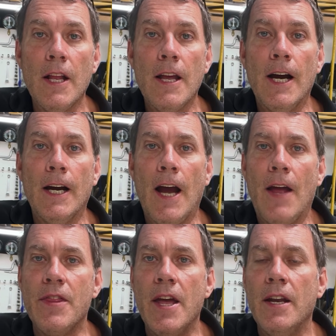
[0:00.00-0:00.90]

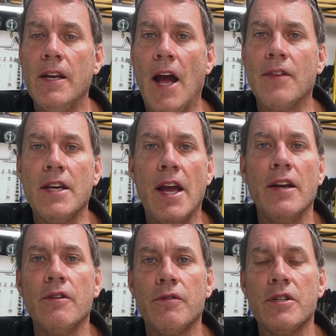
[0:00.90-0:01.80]
and then at the
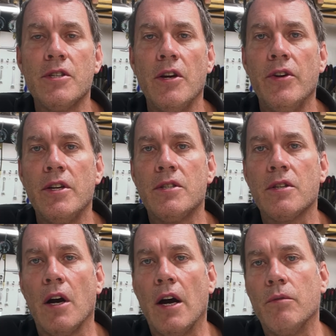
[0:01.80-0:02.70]
end of the
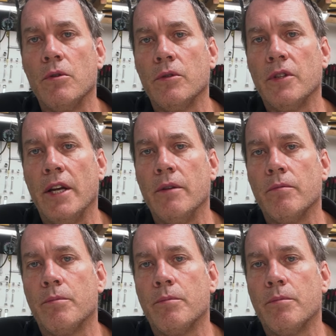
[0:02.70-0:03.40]
series I will then